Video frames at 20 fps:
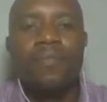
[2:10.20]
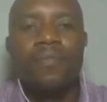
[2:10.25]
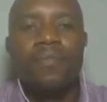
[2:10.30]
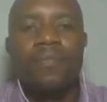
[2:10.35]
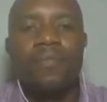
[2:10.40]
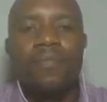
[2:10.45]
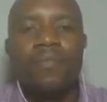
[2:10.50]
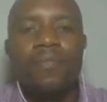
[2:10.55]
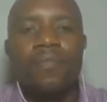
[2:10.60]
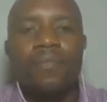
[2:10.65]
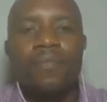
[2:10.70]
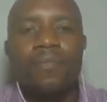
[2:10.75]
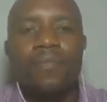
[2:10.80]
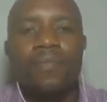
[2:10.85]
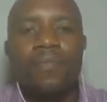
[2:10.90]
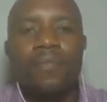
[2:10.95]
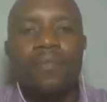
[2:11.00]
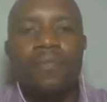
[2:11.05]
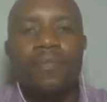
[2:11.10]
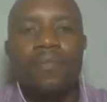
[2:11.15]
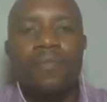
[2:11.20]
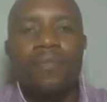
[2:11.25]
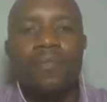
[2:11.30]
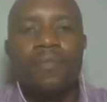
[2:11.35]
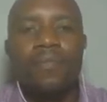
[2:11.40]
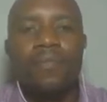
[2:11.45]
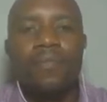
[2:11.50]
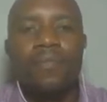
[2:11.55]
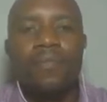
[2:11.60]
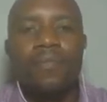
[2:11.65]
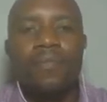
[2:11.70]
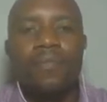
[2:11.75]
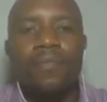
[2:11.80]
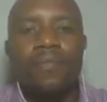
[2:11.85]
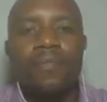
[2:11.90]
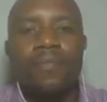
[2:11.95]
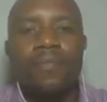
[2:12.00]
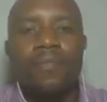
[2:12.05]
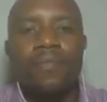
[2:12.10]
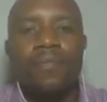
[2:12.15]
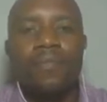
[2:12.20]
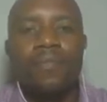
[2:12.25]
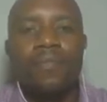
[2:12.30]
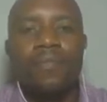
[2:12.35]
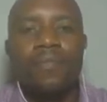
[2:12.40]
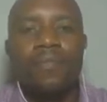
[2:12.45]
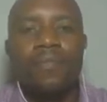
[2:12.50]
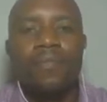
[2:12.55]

This person isn't speaking.